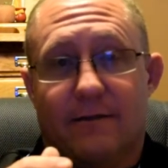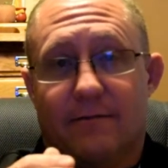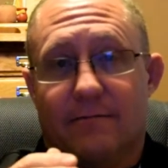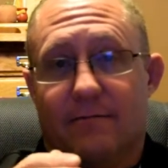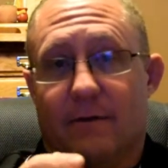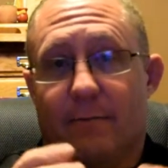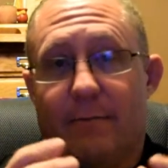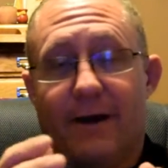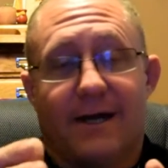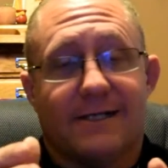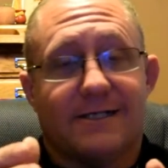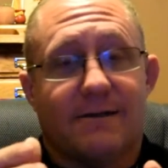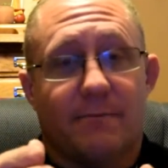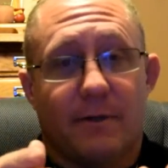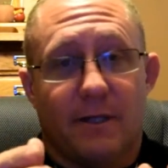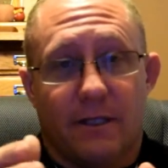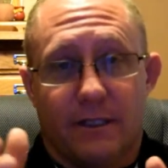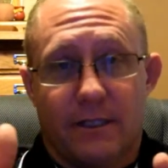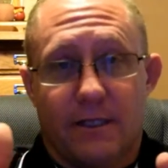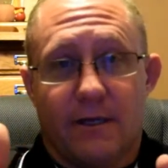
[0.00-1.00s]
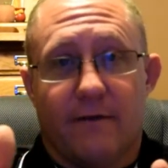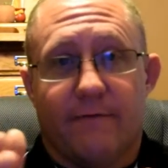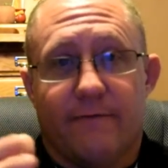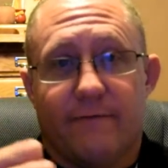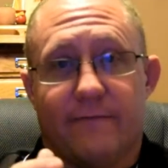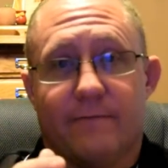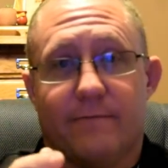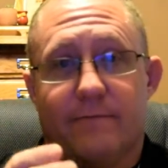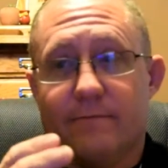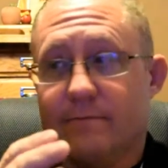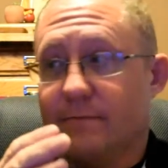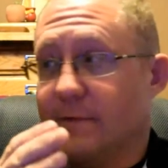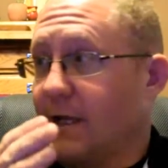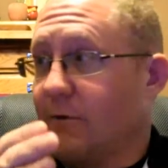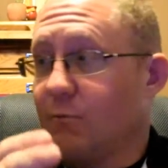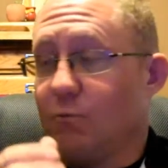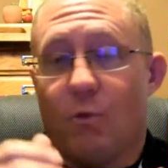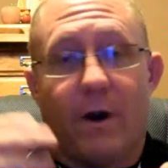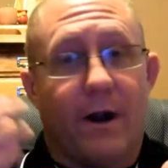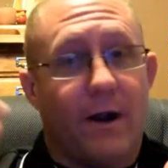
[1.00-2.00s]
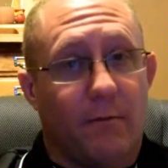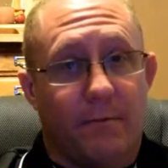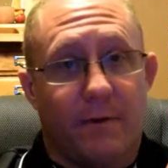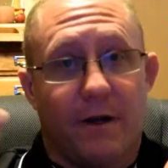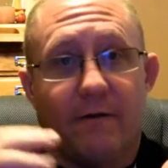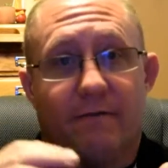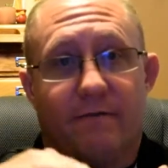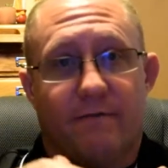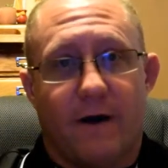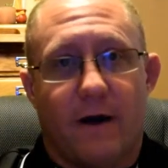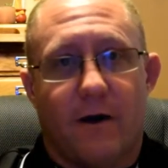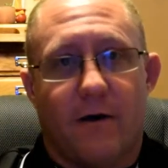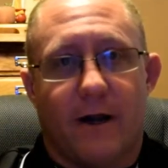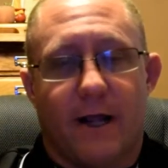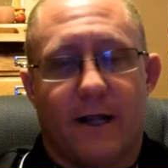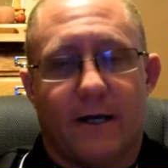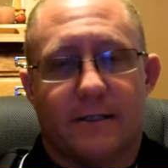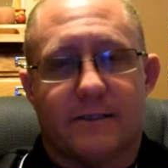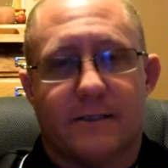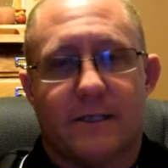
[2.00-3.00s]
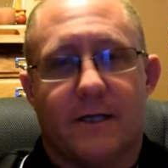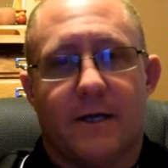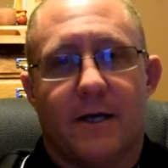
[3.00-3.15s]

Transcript: the possibility of that round being fired at us.